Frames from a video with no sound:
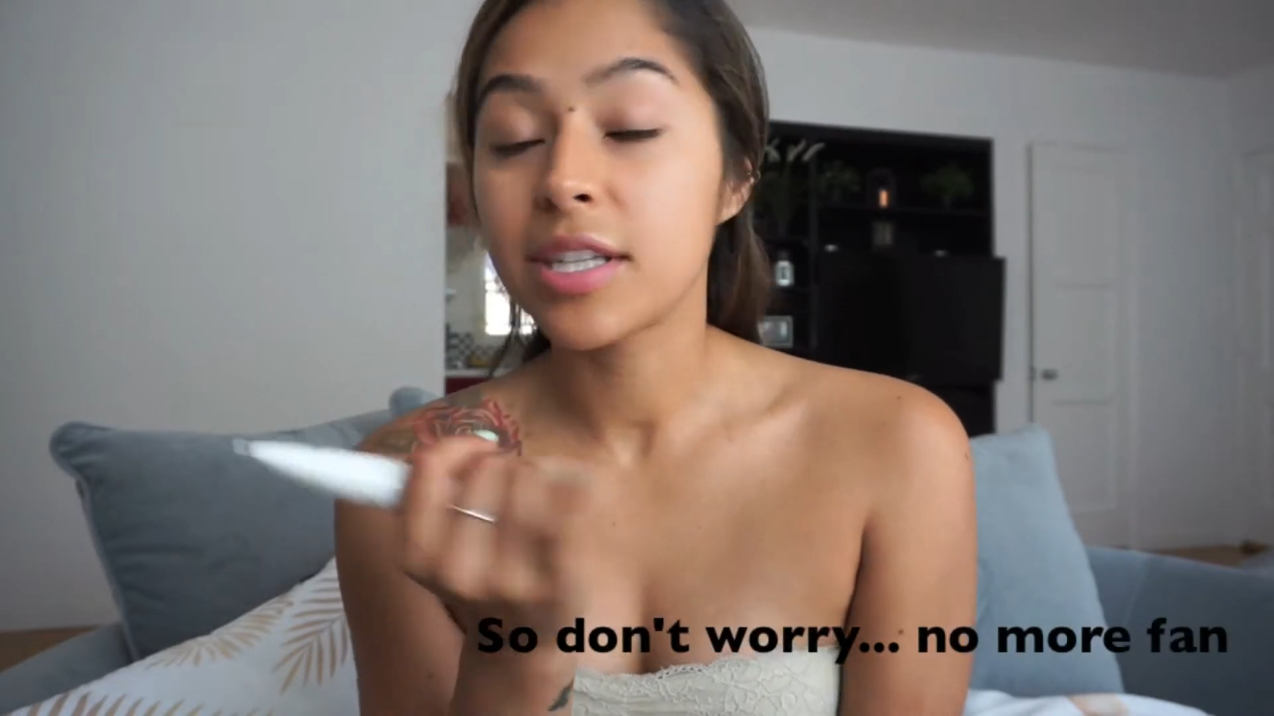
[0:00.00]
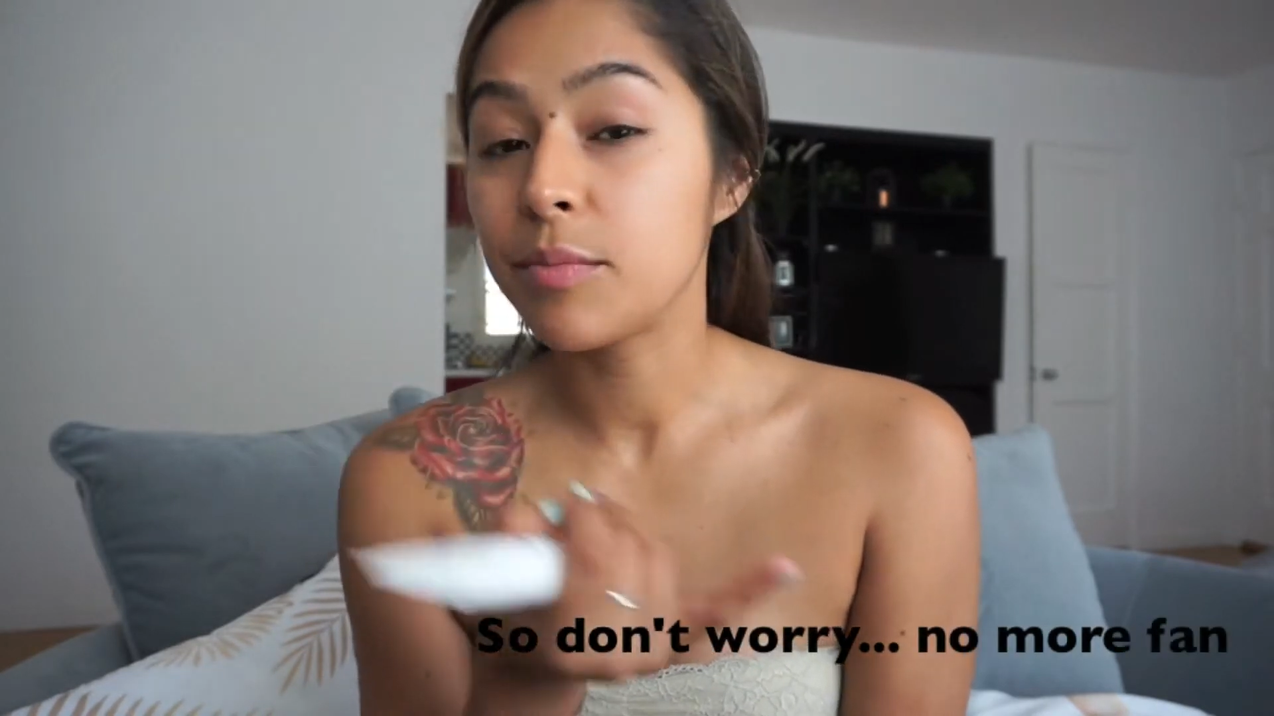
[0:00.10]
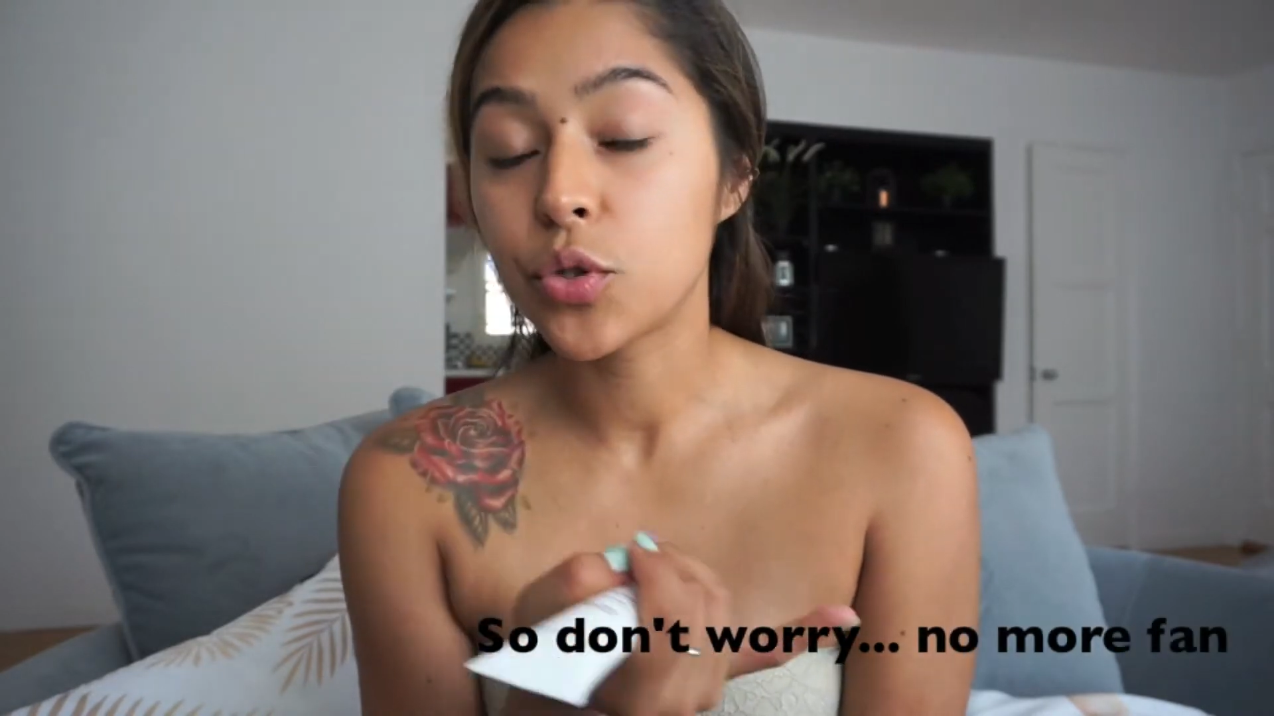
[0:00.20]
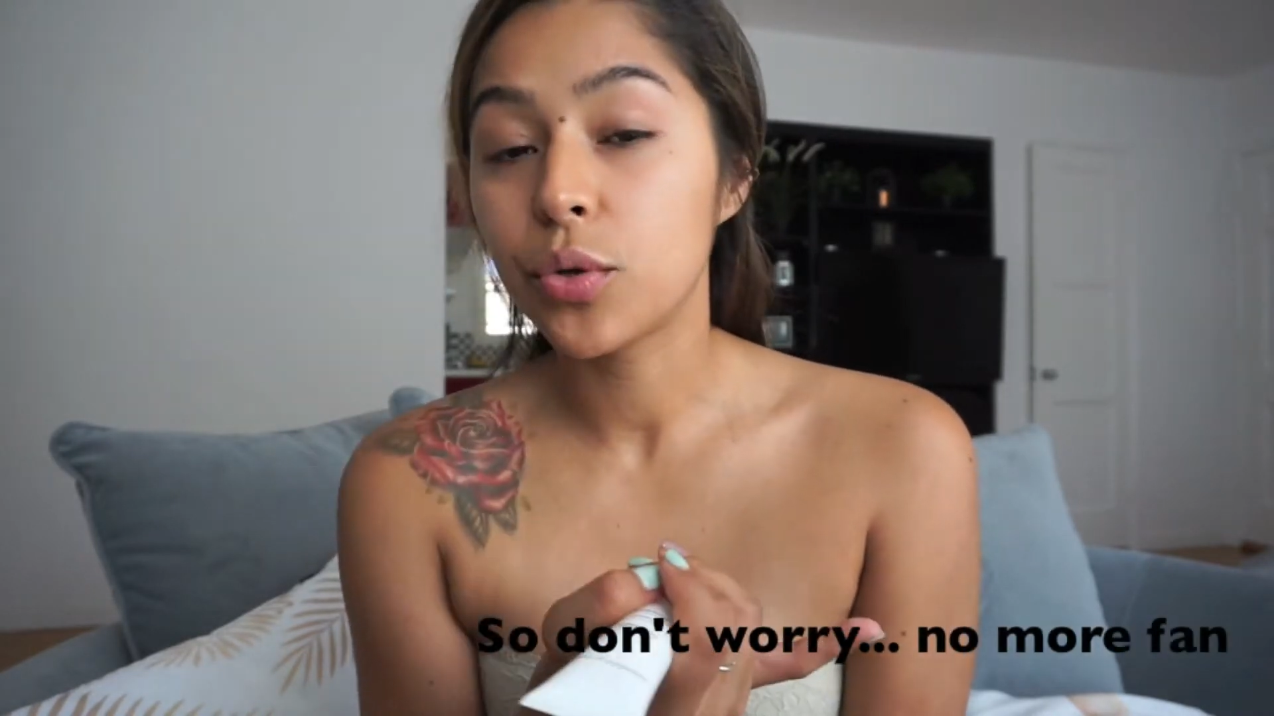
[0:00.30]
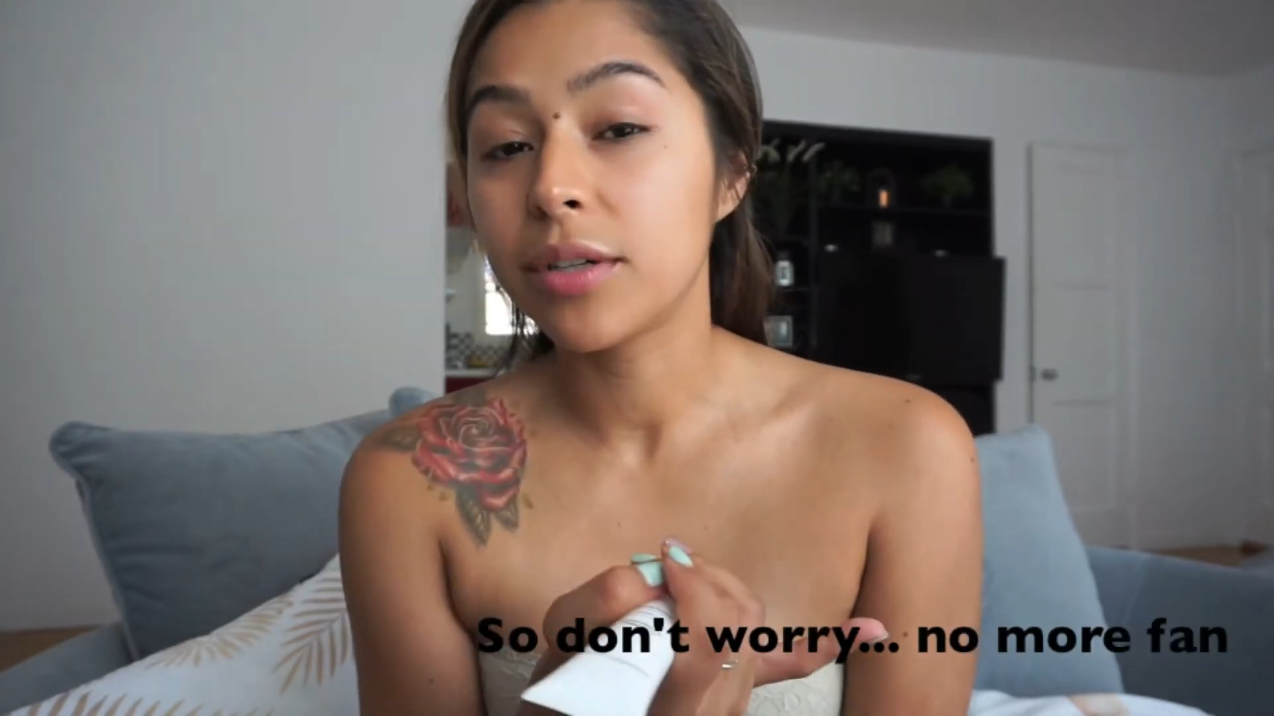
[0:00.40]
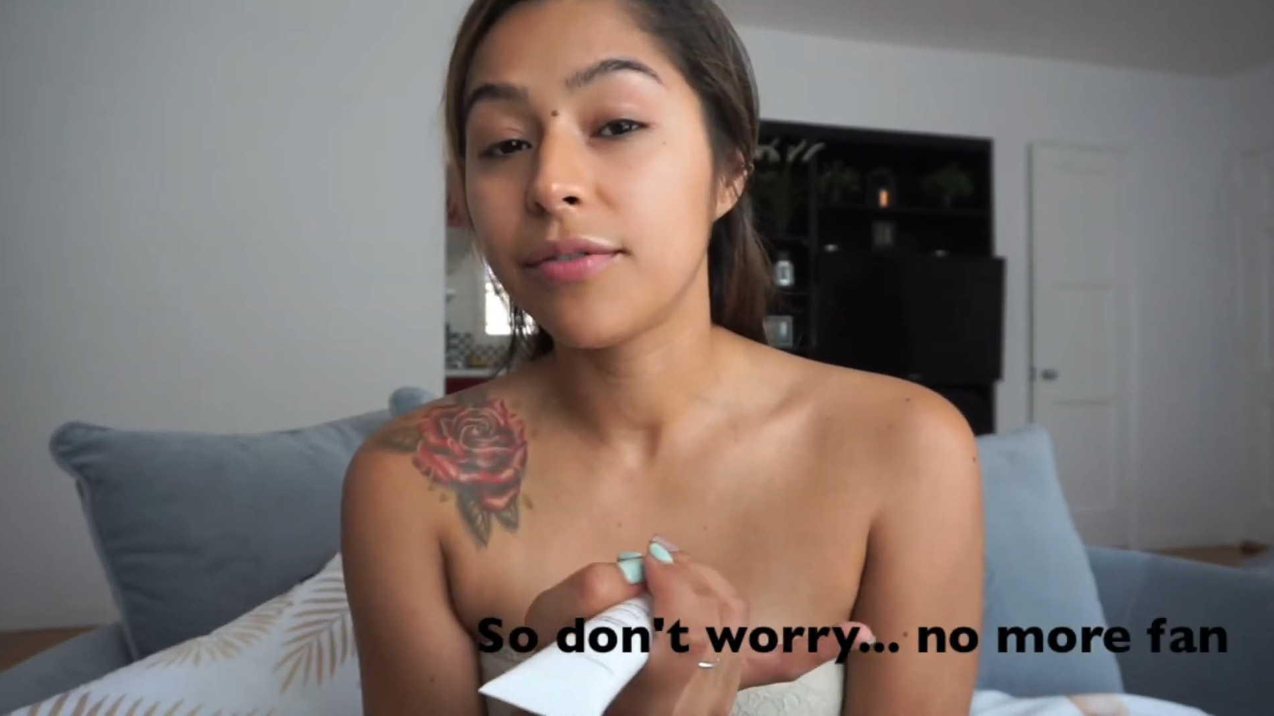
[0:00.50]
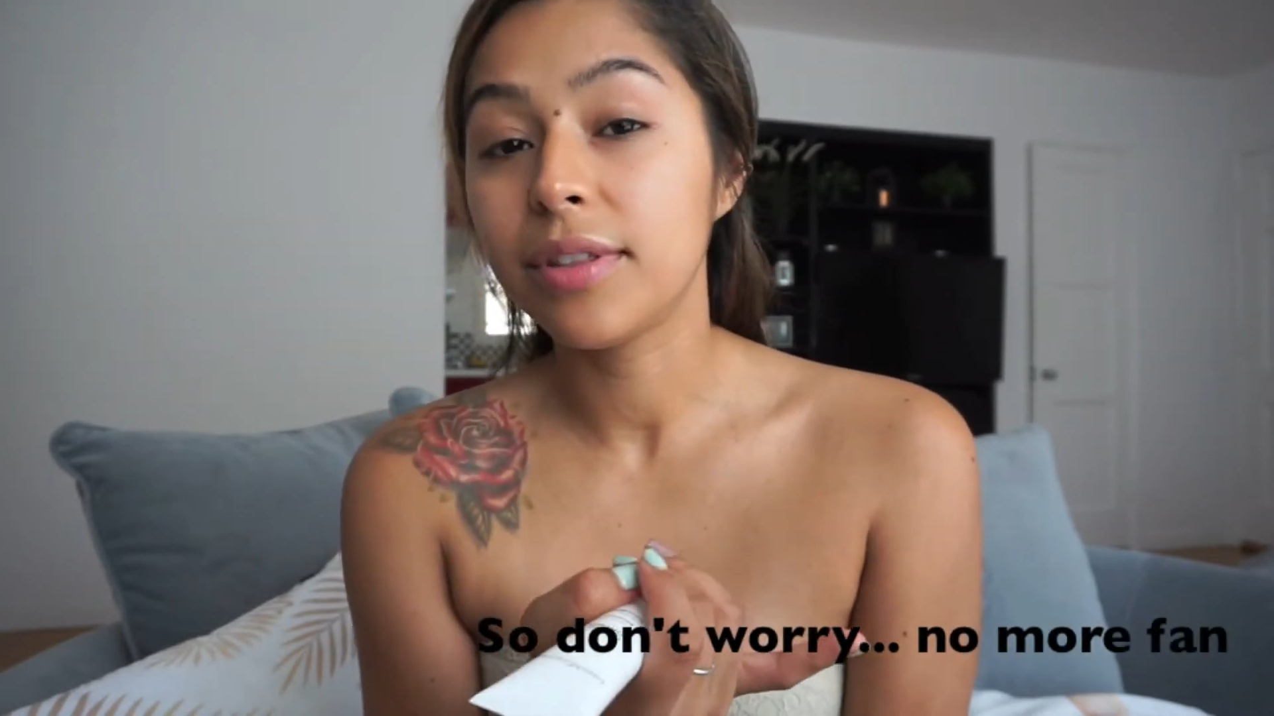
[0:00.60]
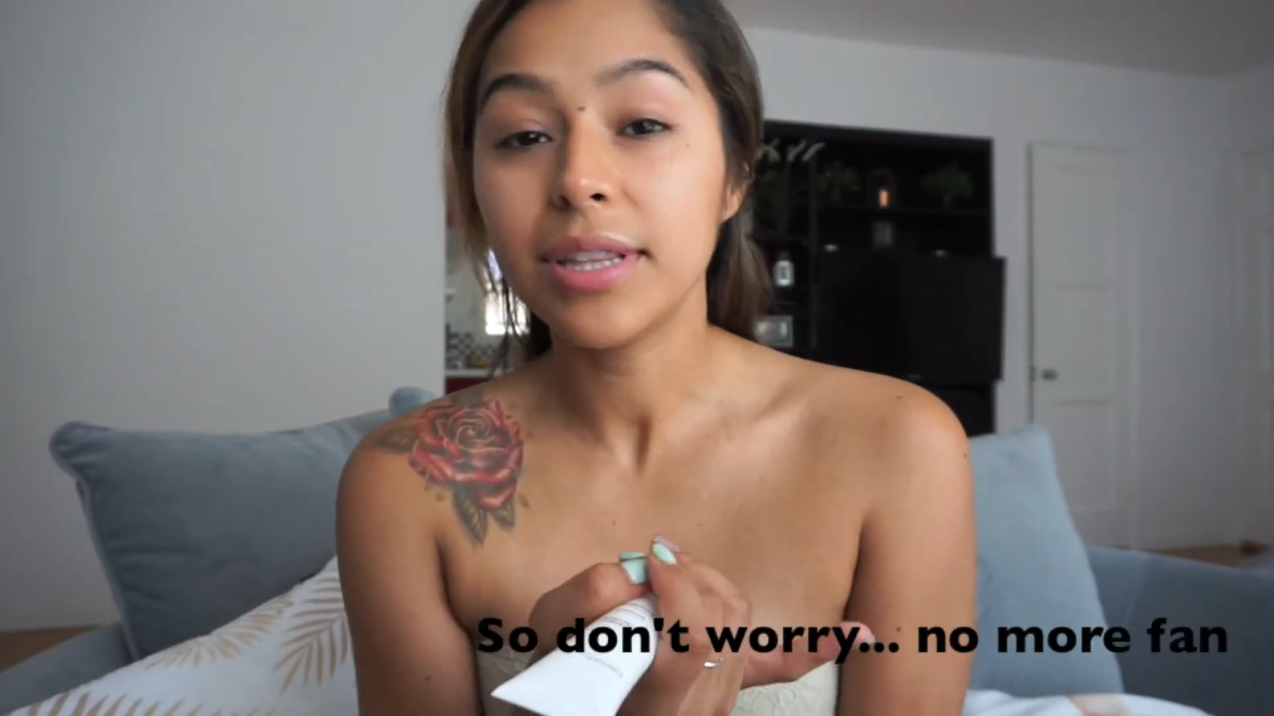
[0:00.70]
some sort of